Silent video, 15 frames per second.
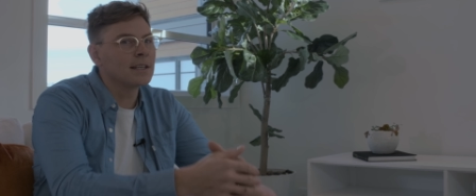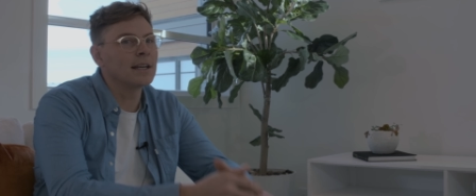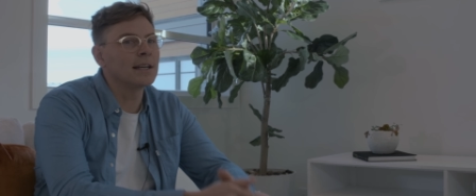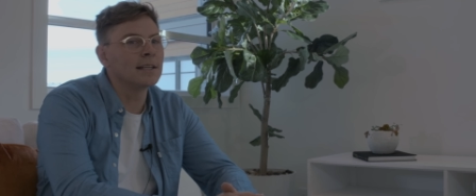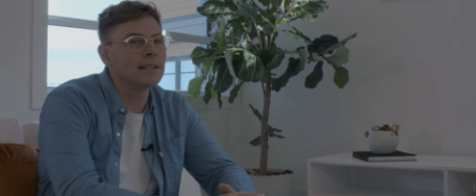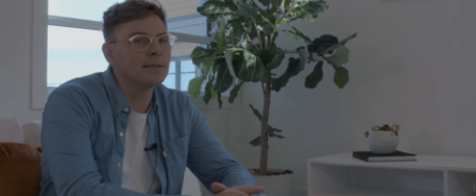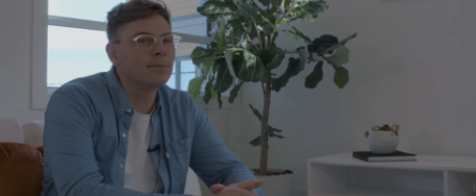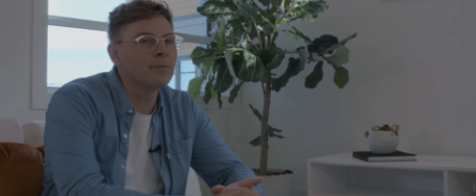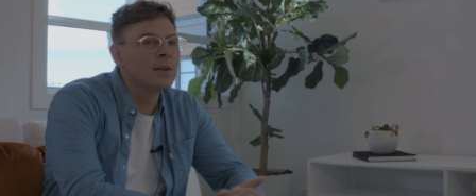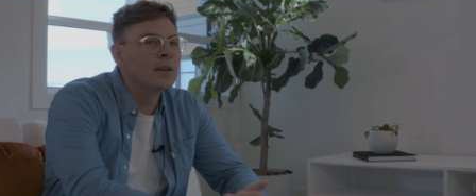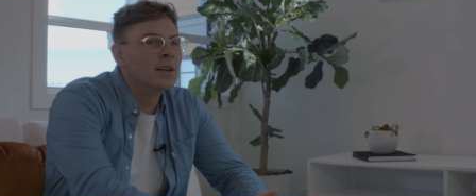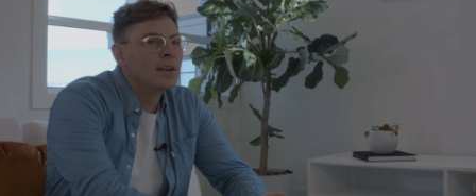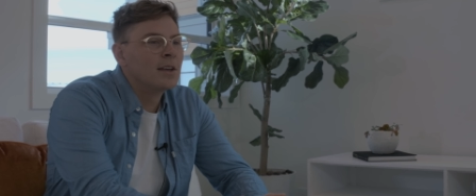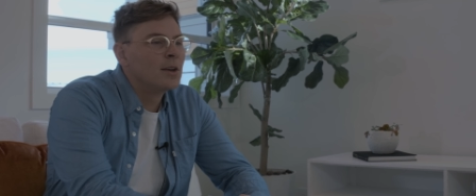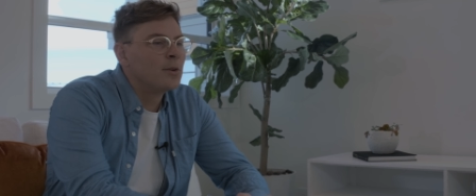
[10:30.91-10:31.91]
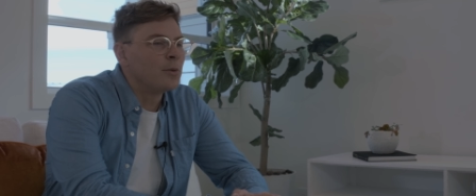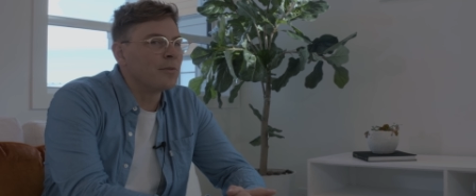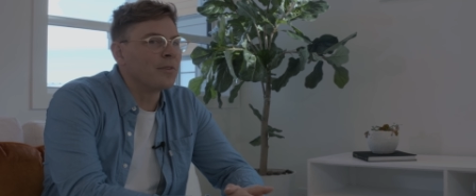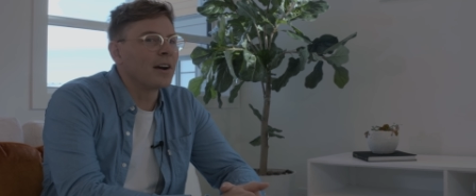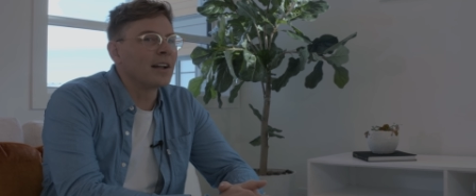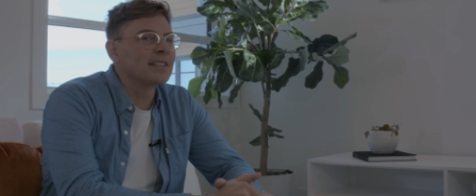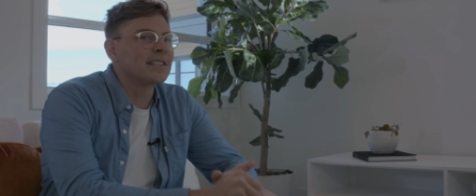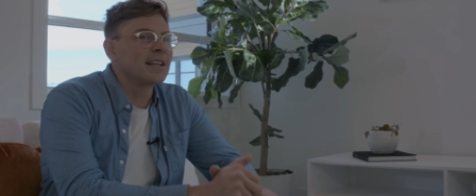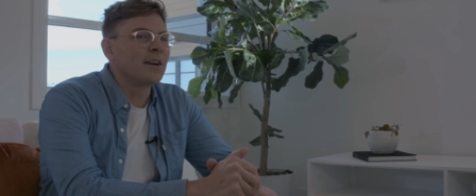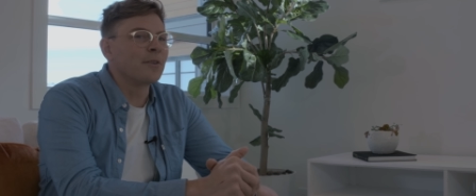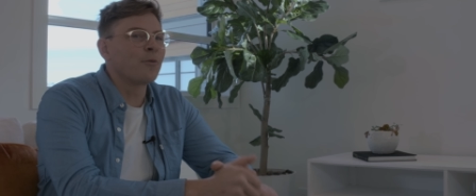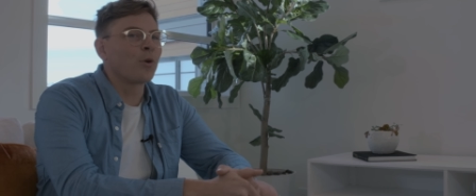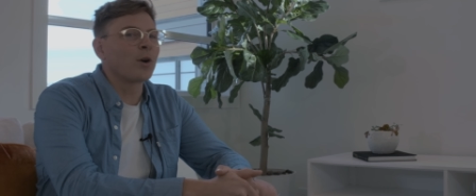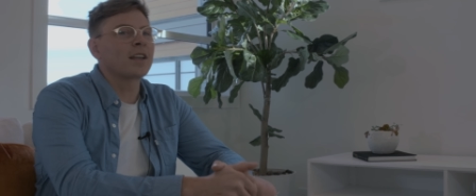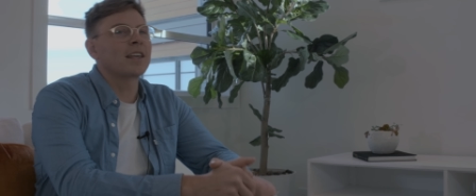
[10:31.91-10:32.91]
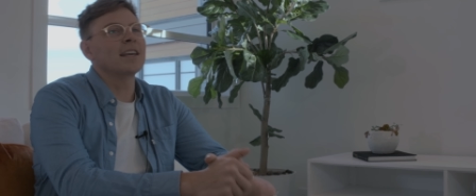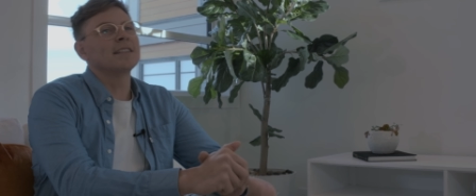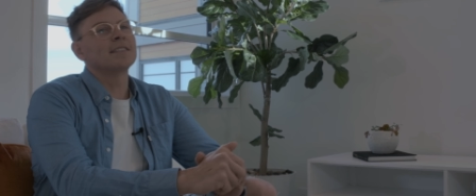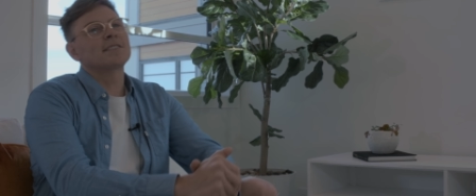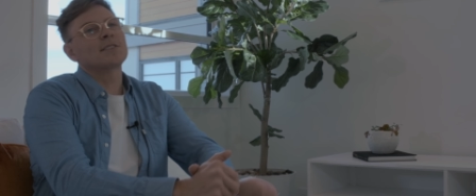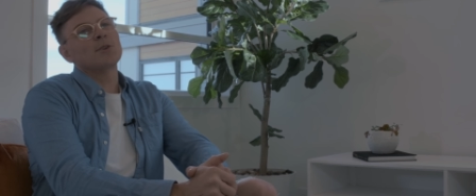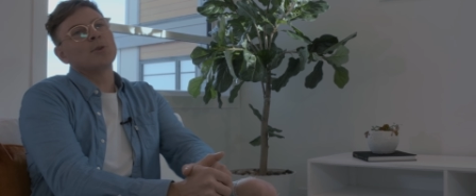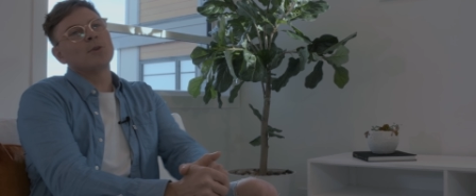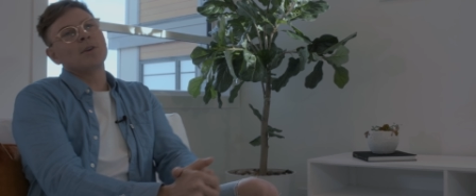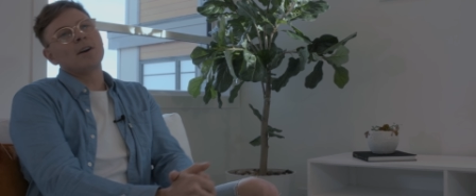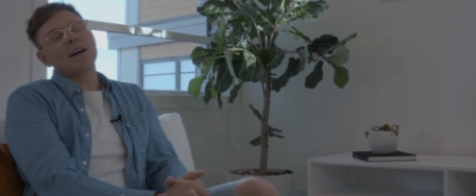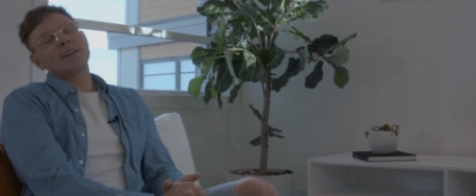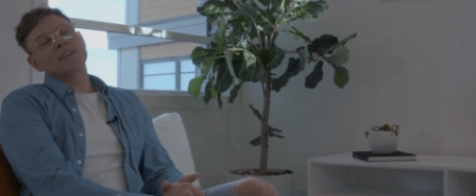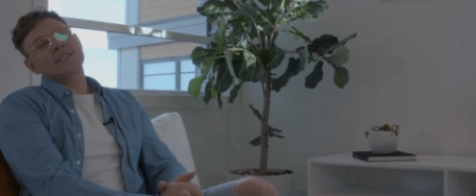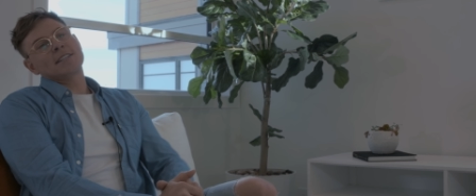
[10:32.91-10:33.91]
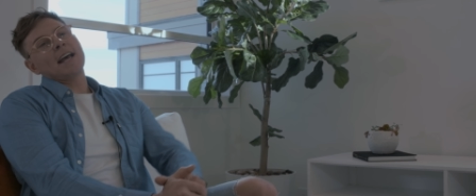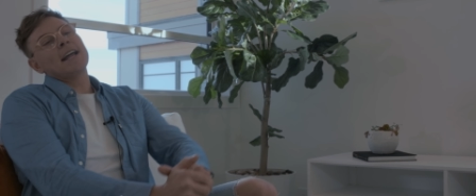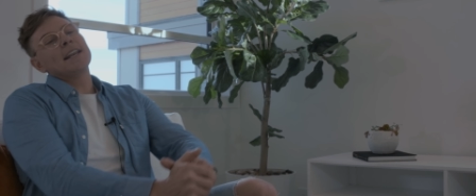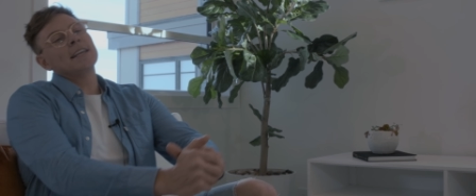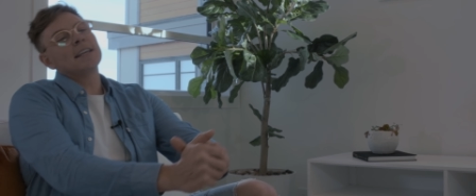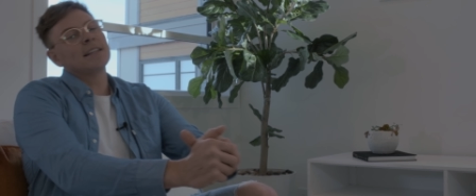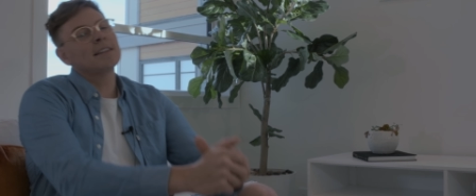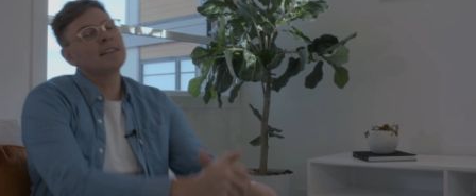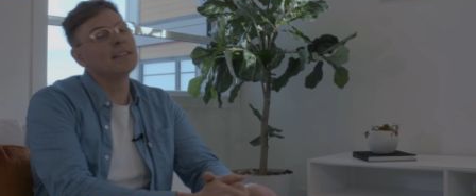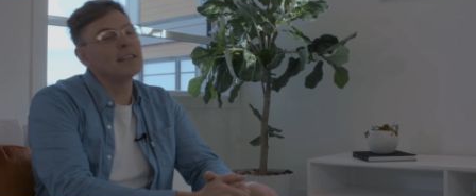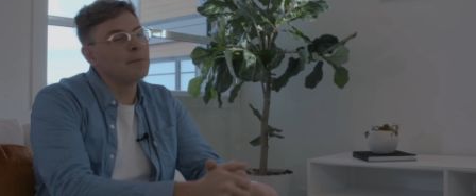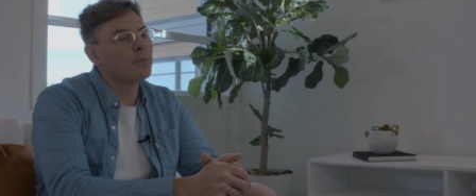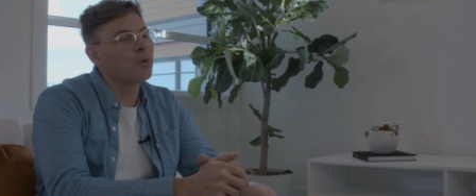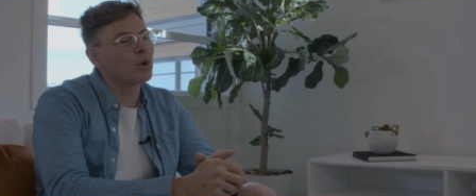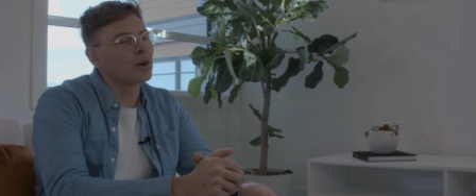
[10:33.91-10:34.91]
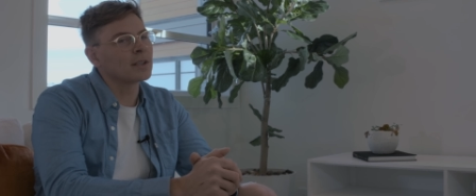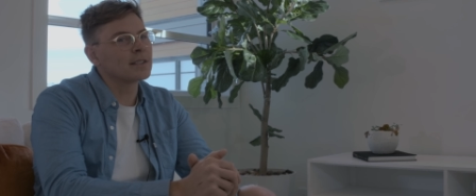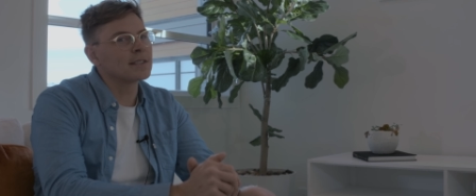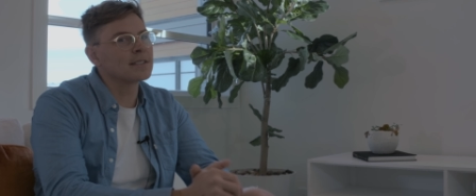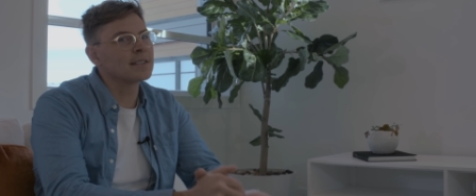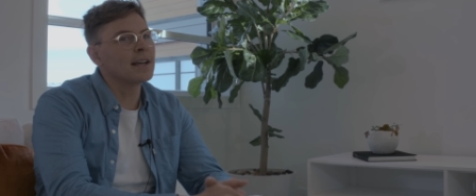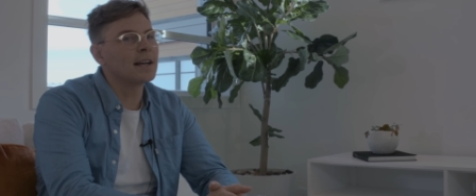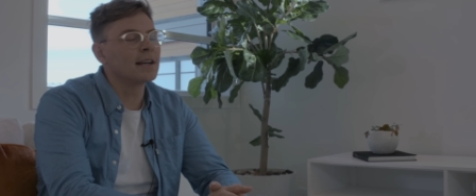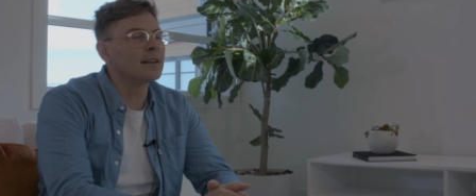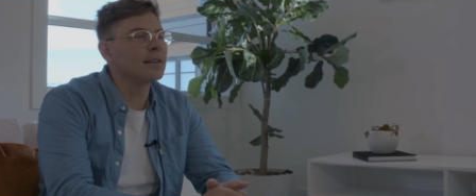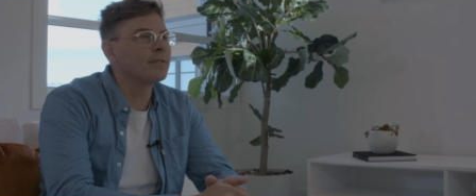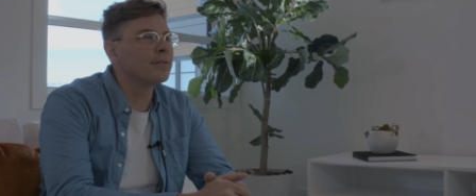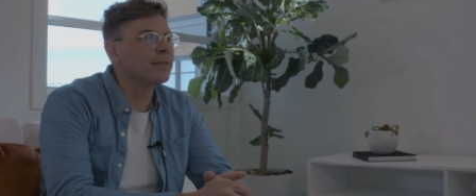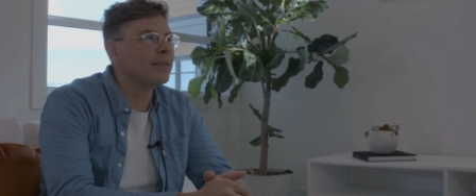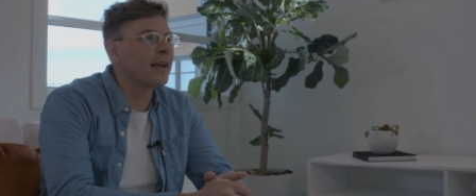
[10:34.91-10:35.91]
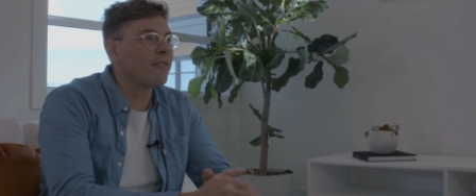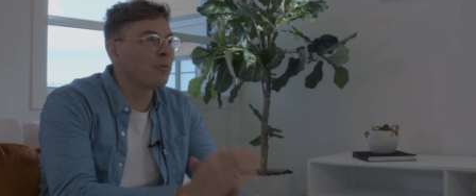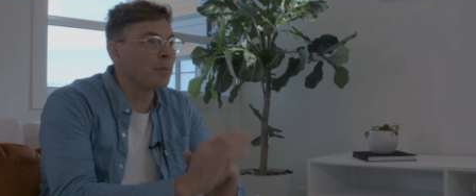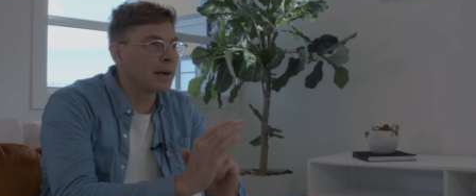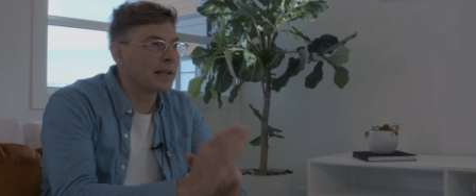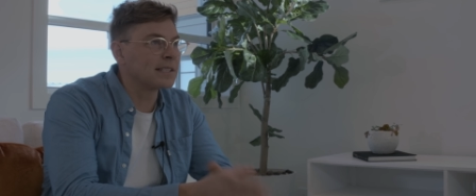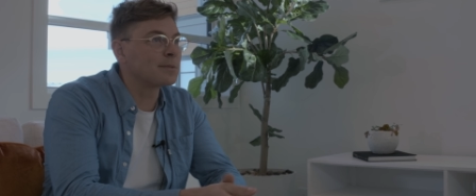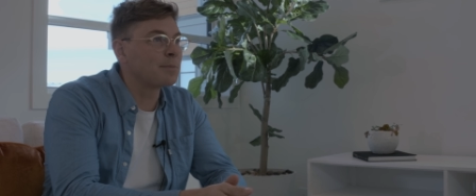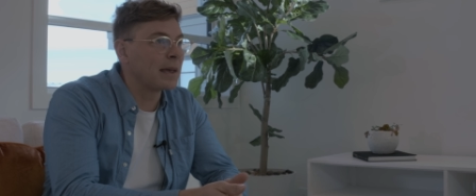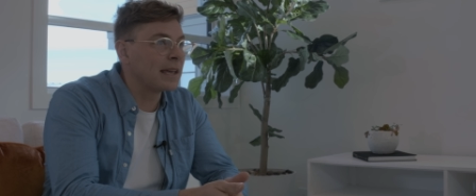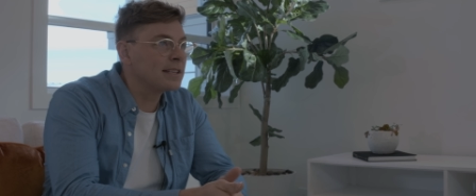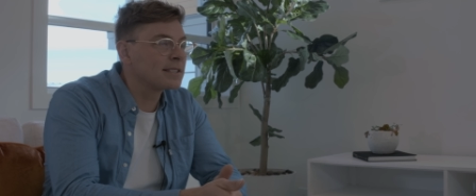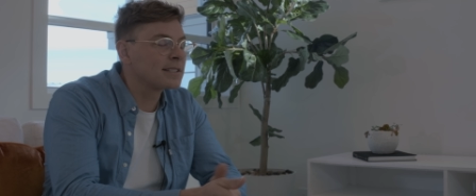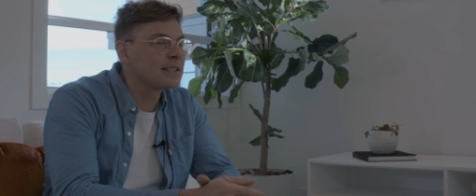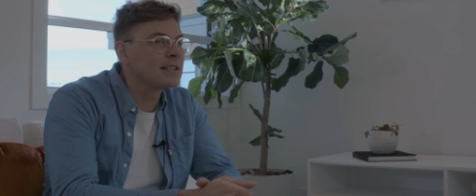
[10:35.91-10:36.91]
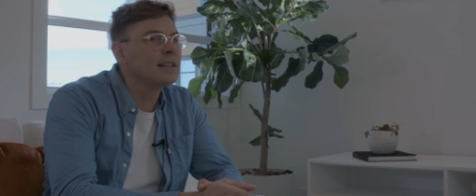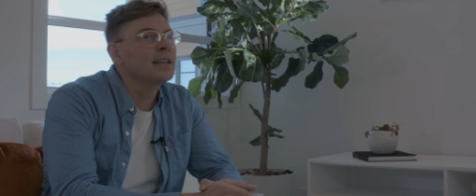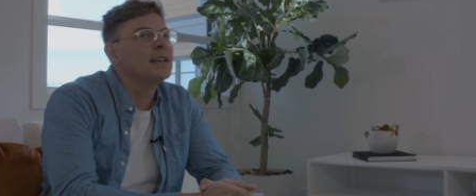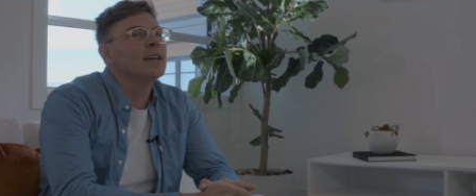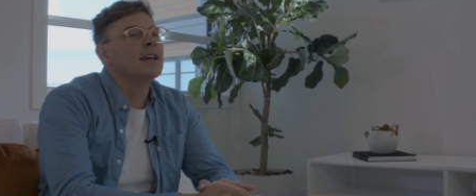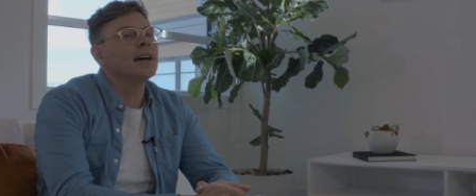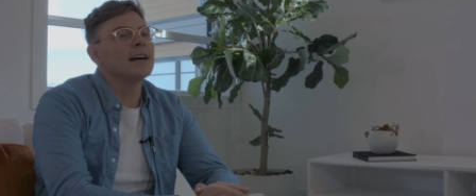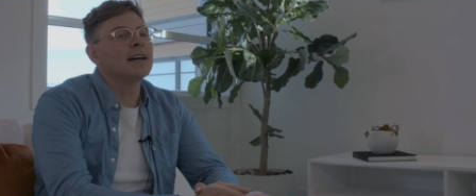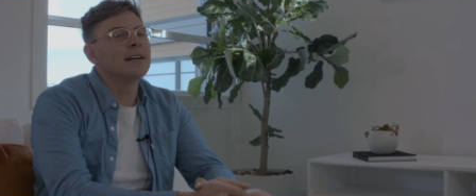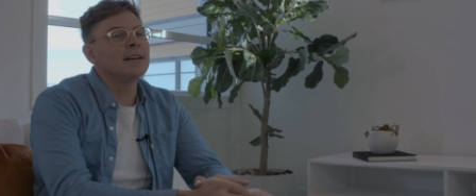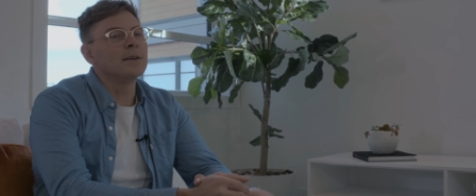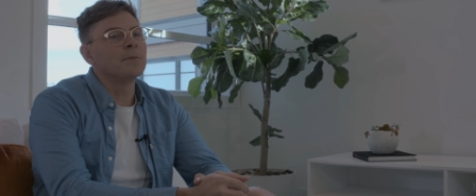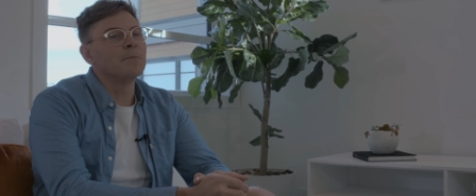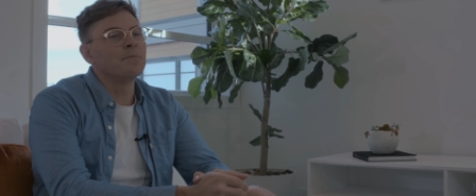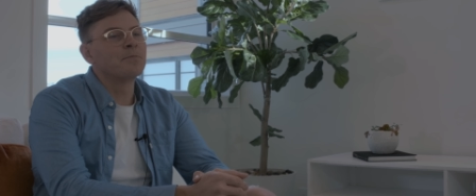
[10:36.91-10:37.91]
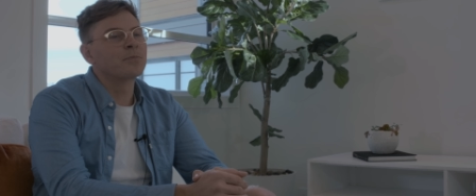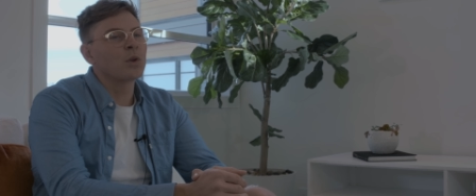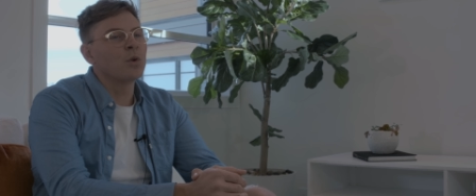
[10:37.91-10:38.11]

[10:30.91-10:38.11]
Um, we've got uh, four kids, so understanding the importance of everybody's space um,